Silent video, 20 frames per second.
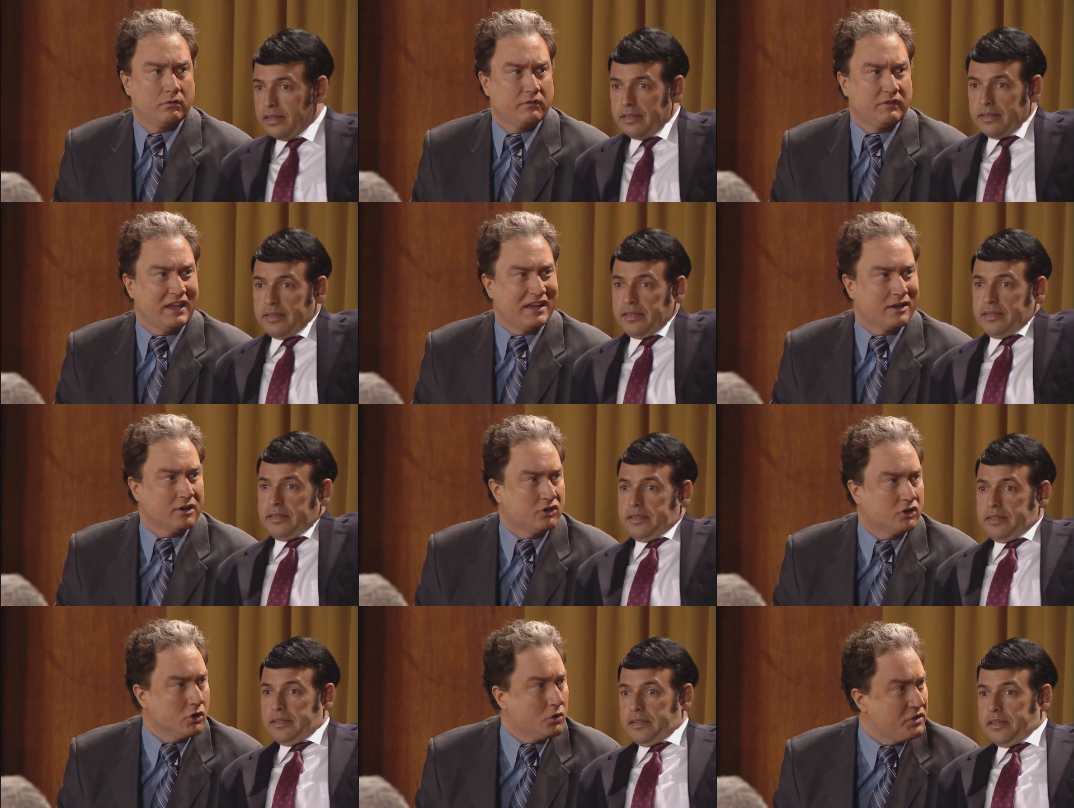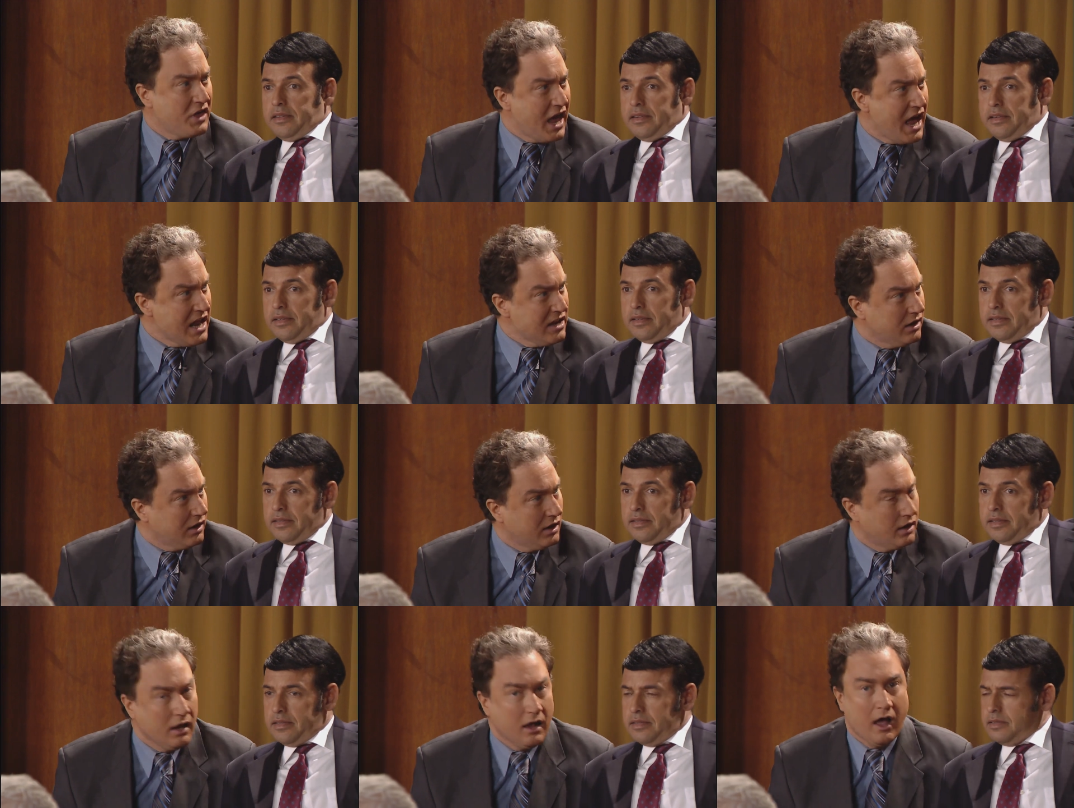Speaker 1: They can do that?
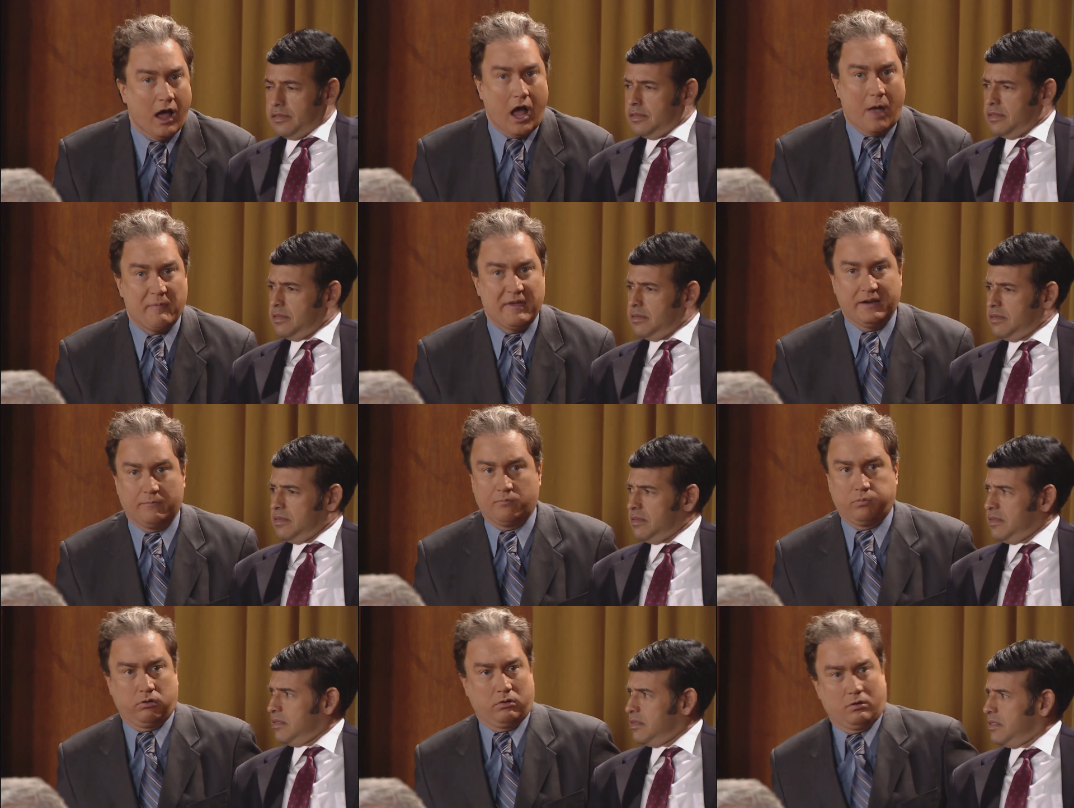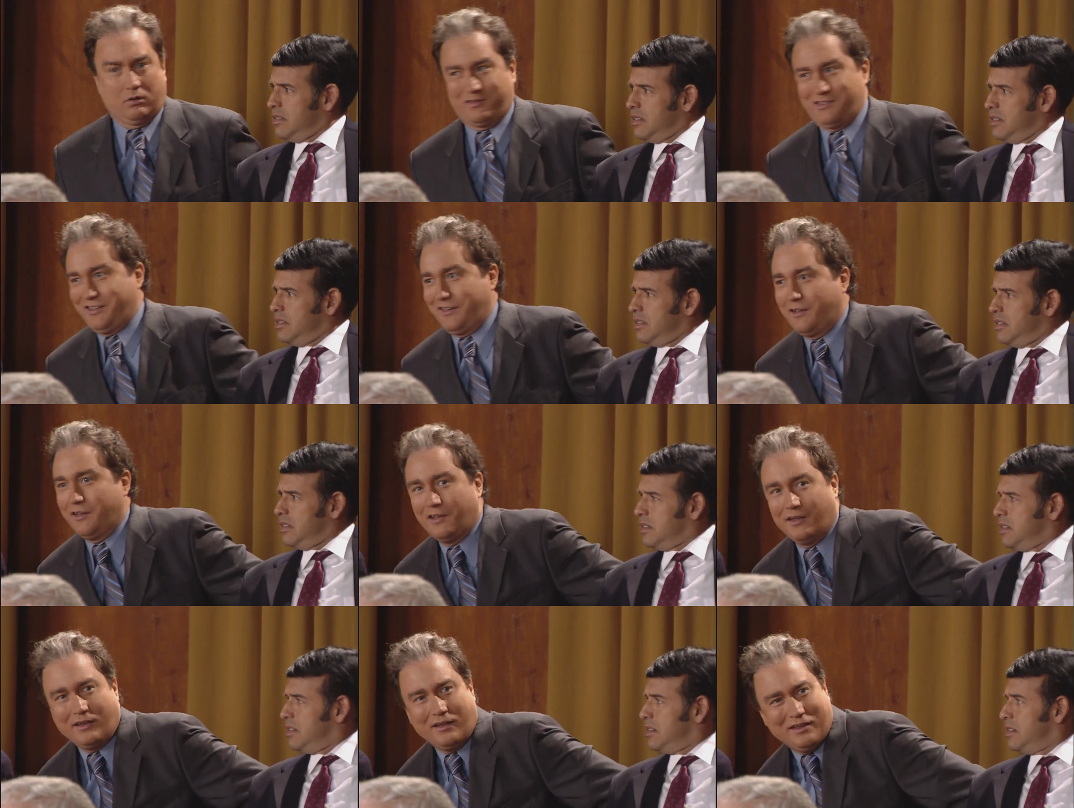I mean,
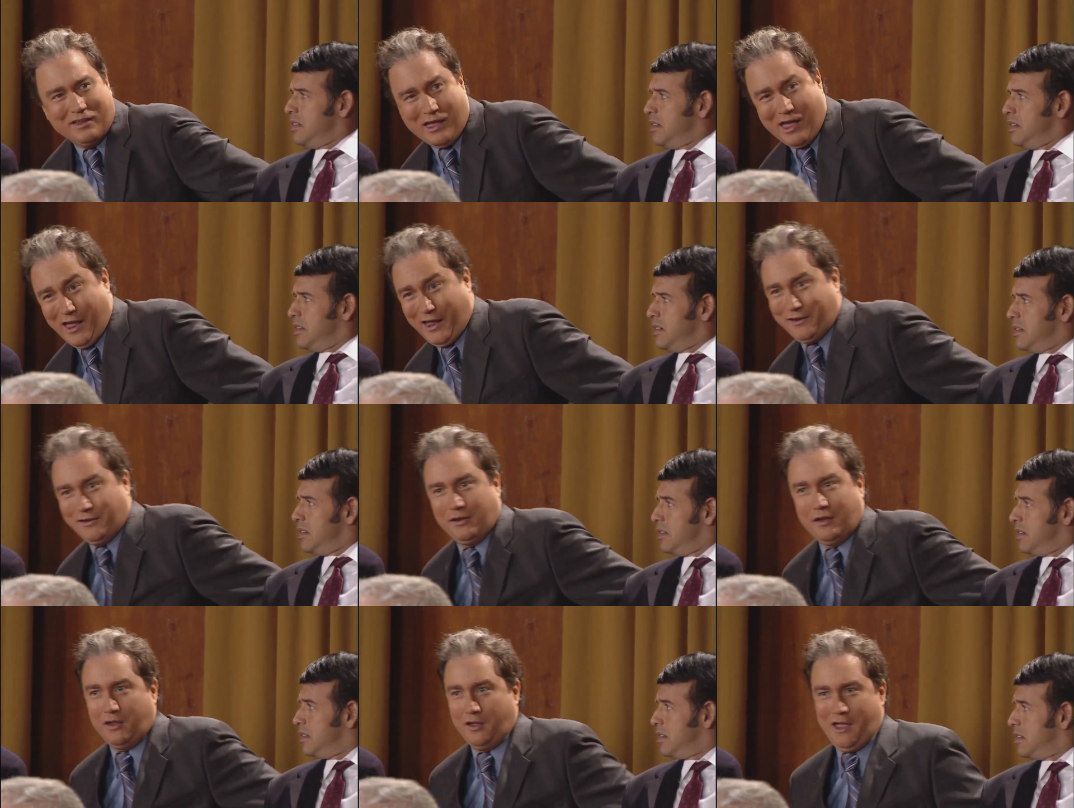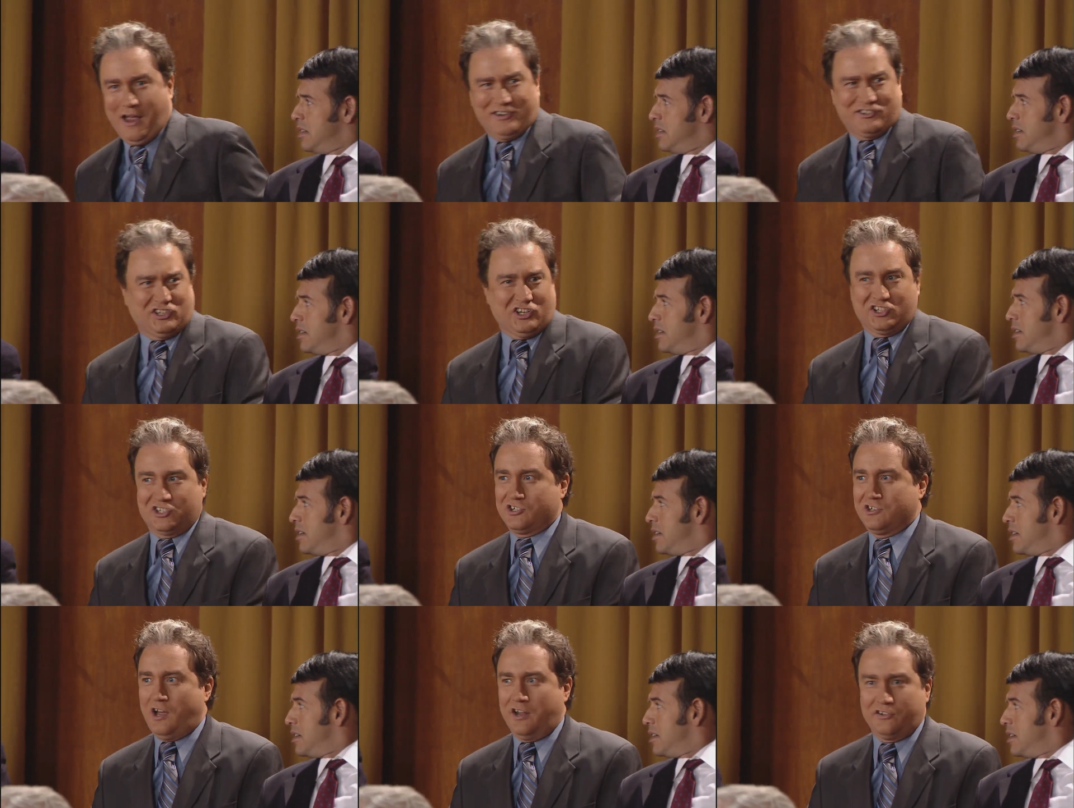that's
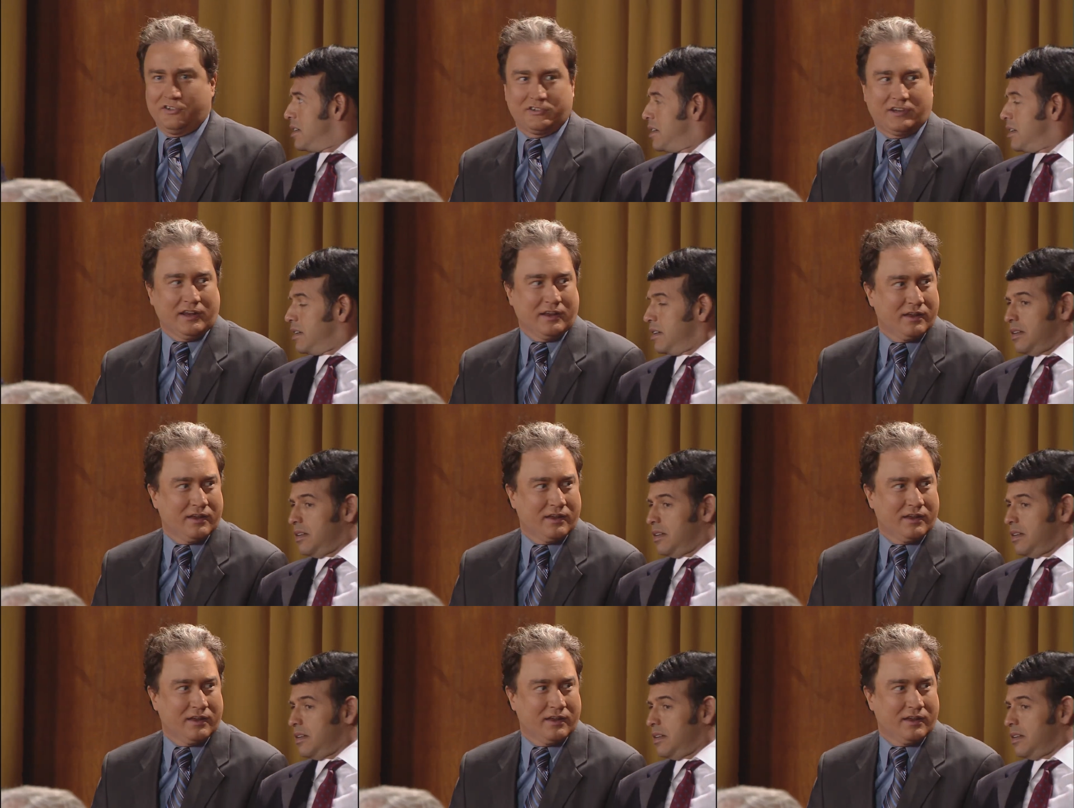disgusting.